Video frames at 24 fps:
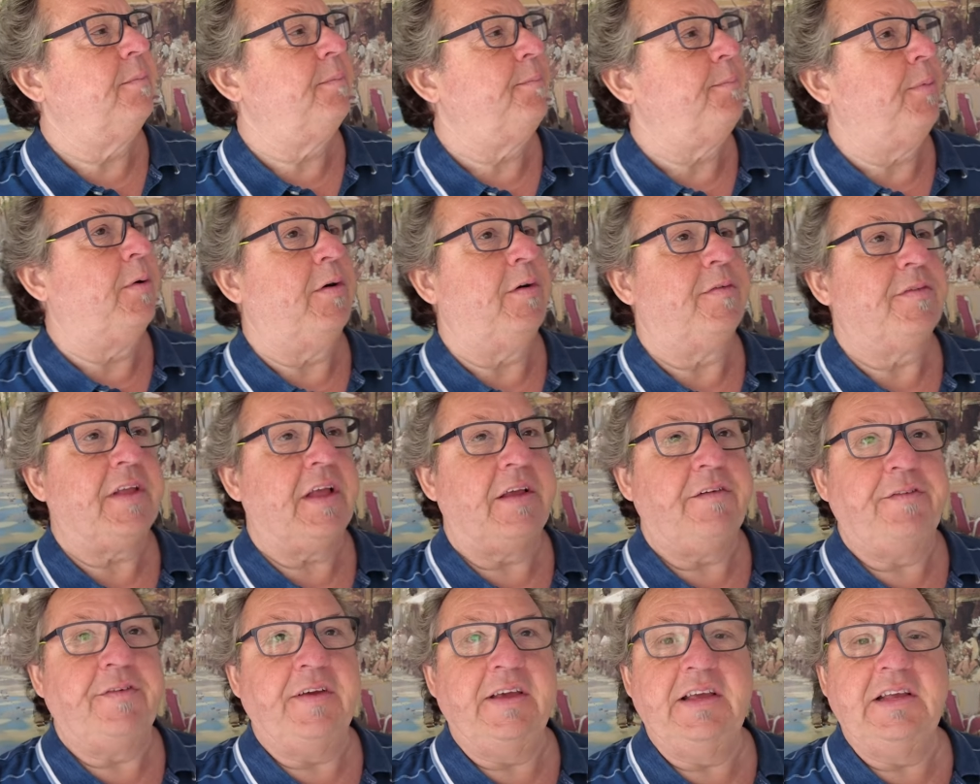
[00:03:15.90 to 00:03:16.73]

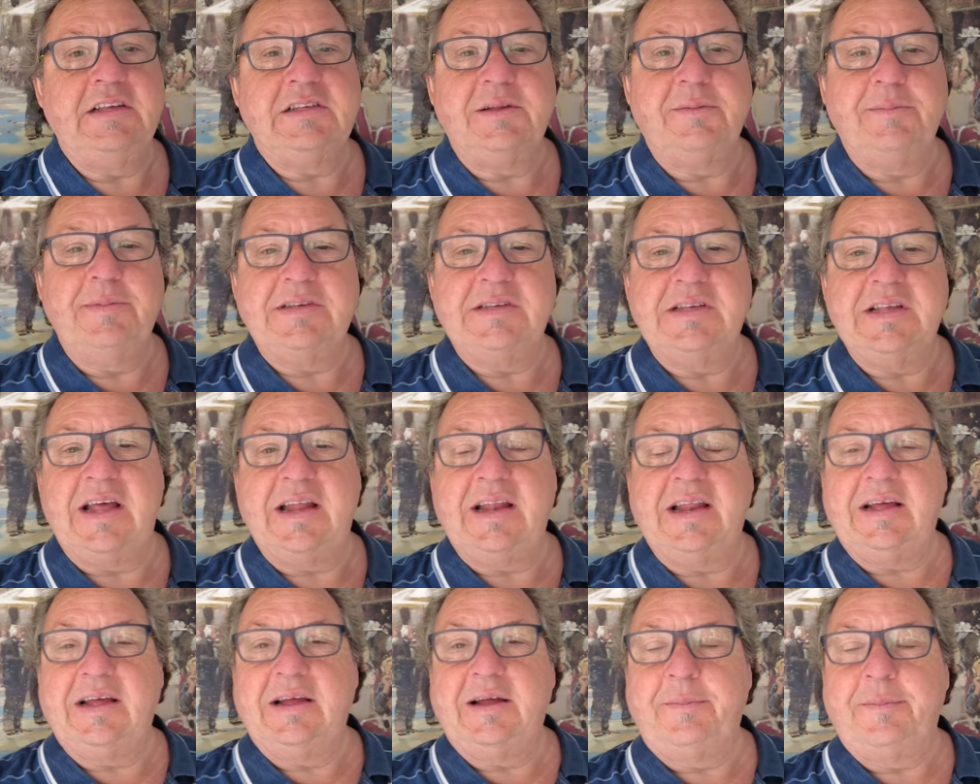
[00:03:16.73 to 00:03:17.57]
Birthday thing is to miss
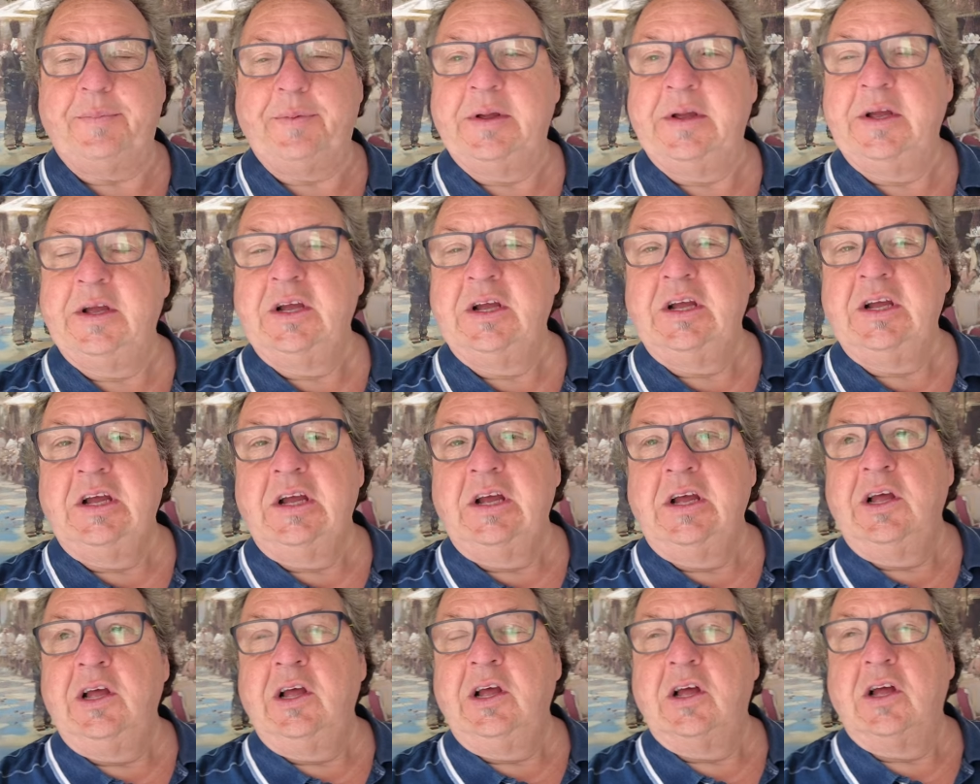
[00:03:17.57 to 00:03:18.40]
that up.
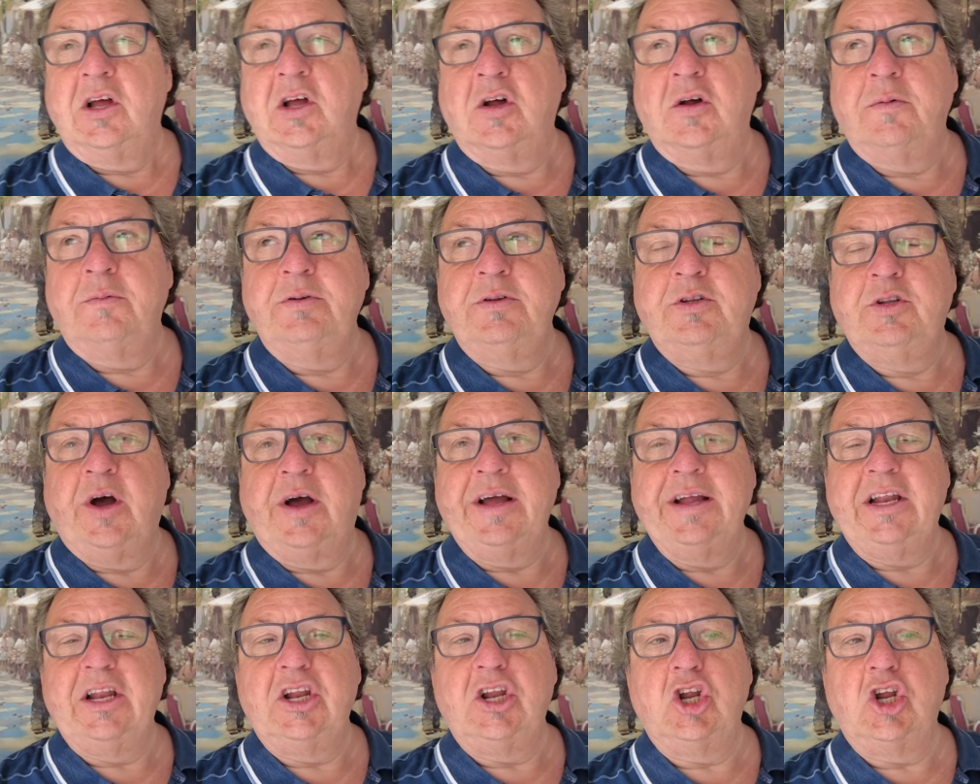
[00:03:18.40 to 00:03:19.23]
Oh, I'm
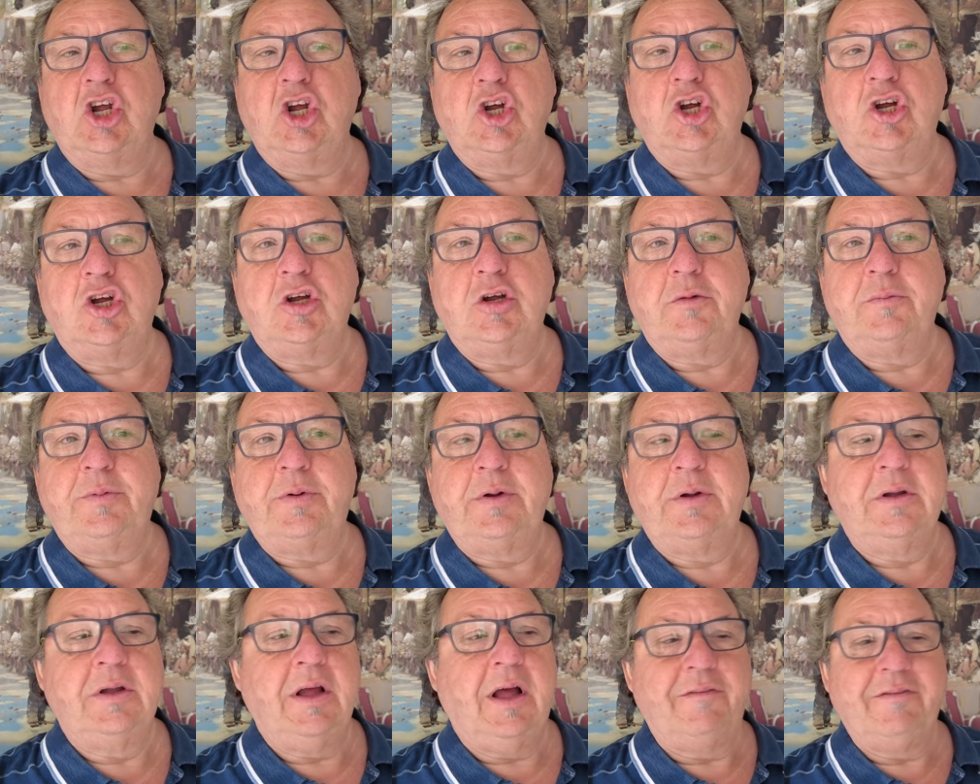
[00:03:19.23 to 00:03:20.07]
tied it up.
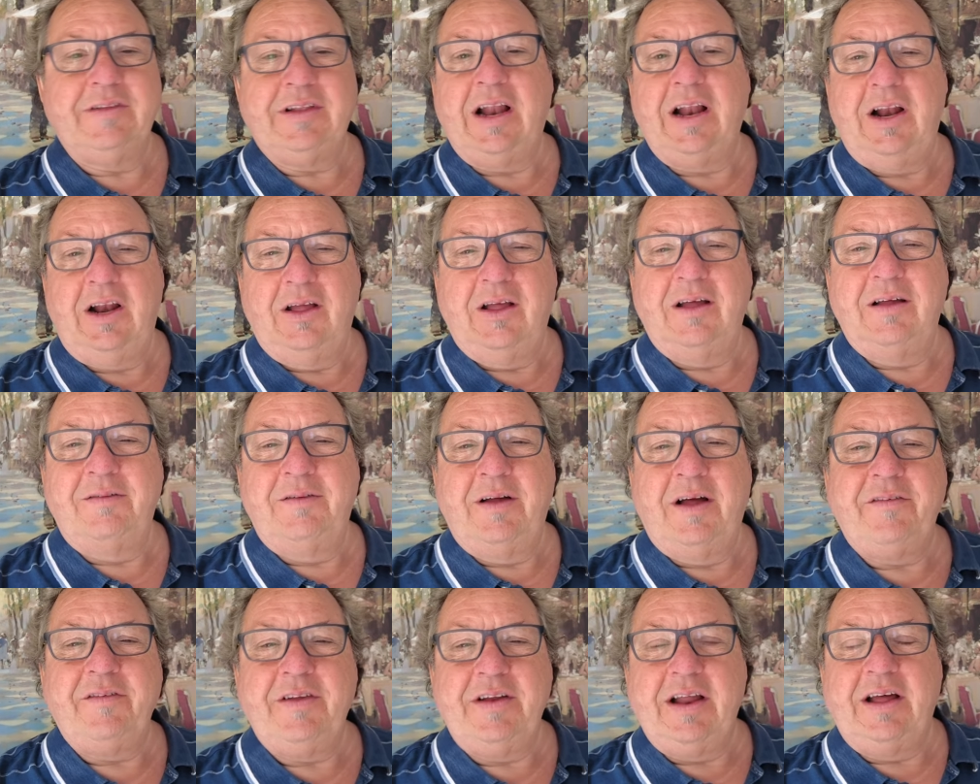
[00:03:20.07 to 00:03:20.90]
I've done a lot.
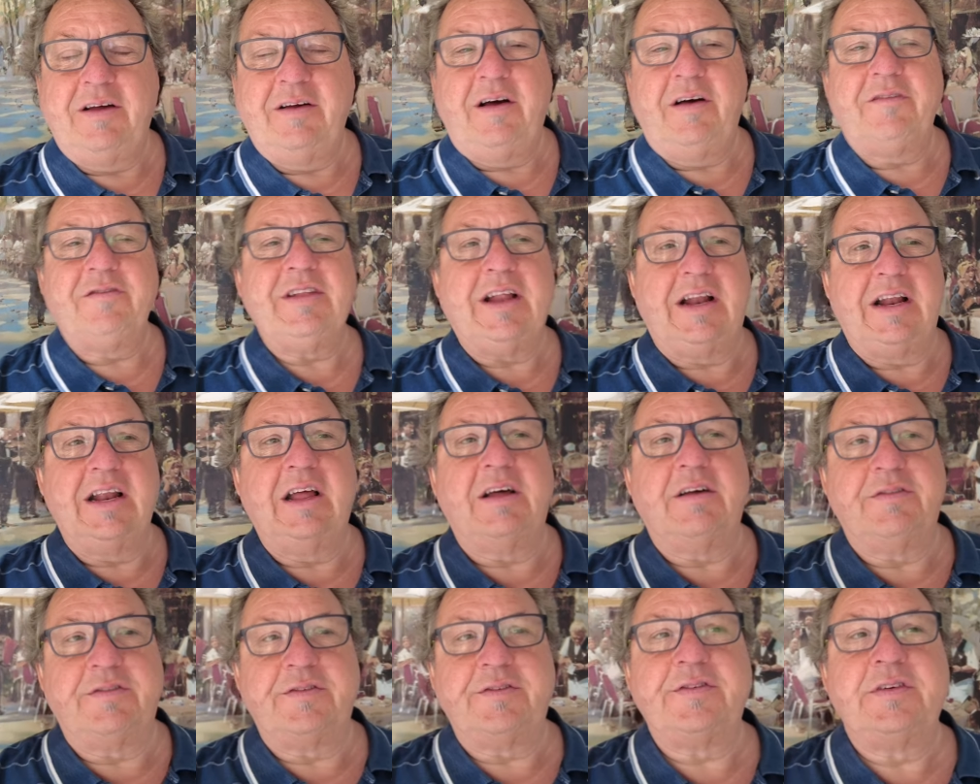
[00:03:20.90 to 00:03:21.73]
I've done
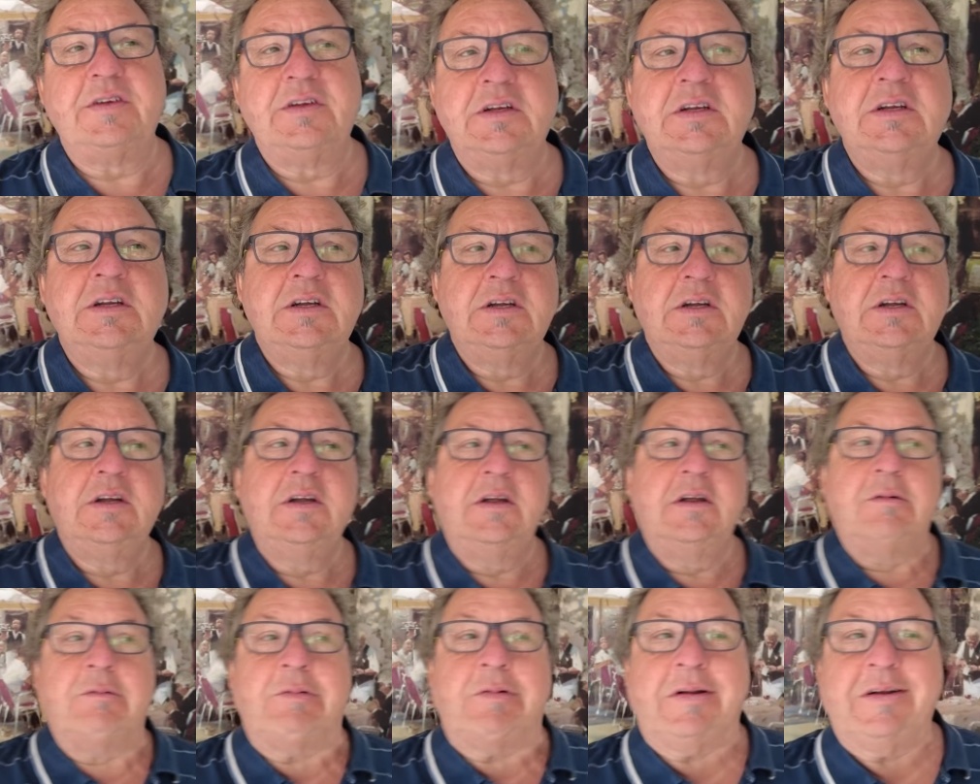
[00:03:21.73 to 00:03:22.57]
enough
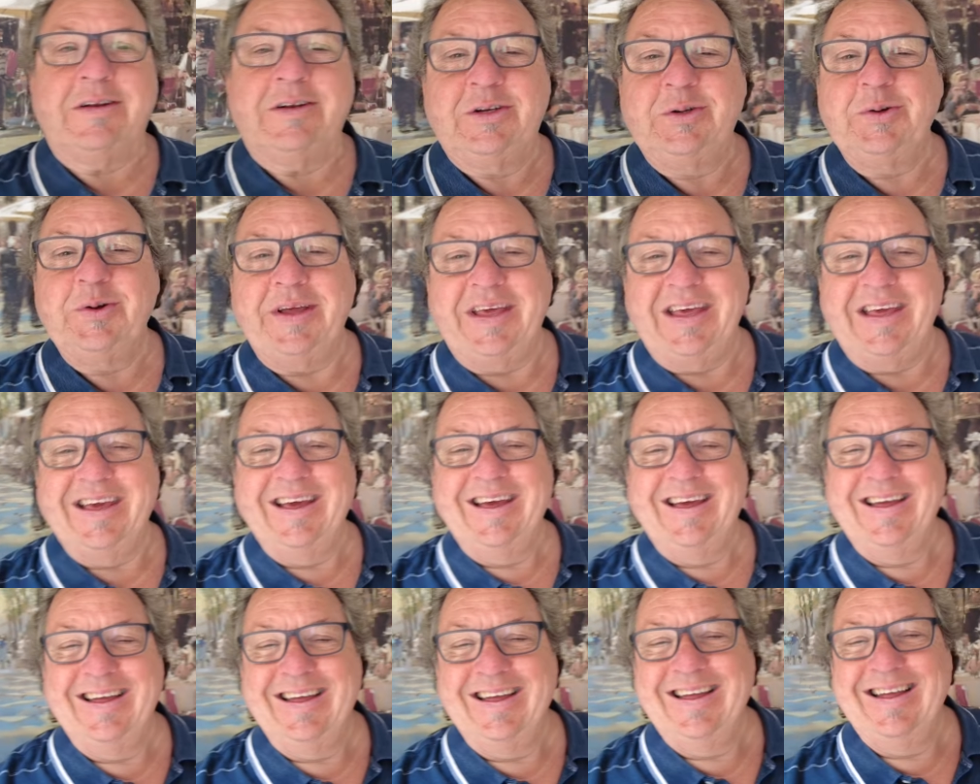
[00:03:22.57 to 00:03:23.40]
to eat.
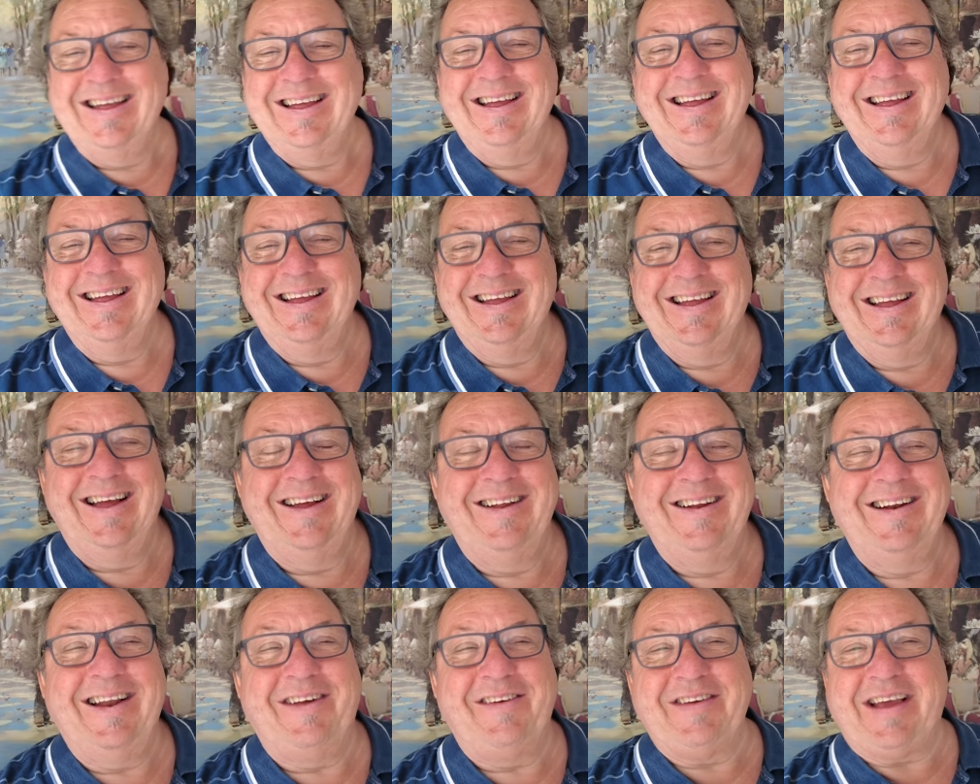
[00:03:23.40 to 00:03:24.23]

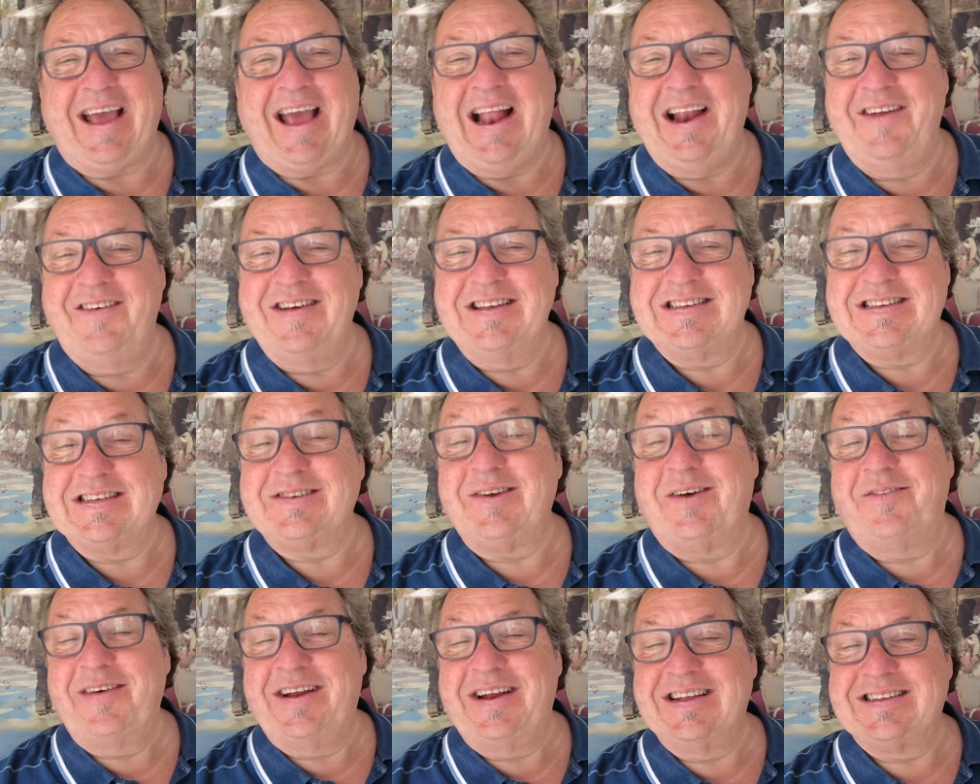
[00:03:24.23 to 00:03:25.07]
Not calories, that's
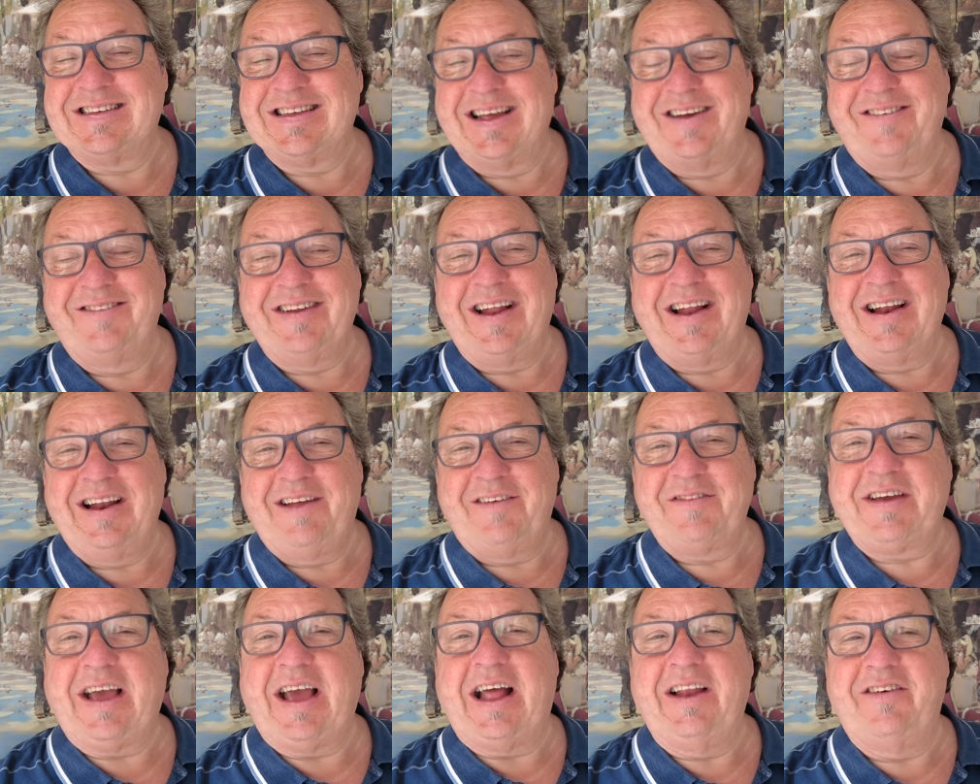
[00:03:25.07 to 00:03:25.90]
what I meant to say. I've done
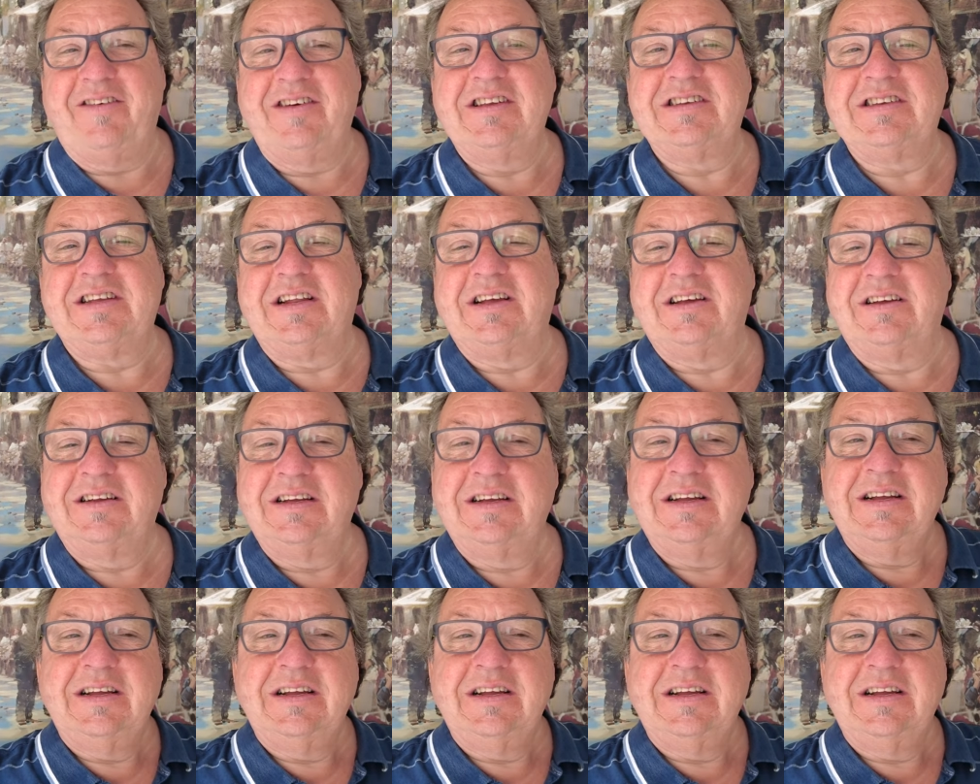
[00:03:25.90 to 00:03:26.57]
enough calories, you know.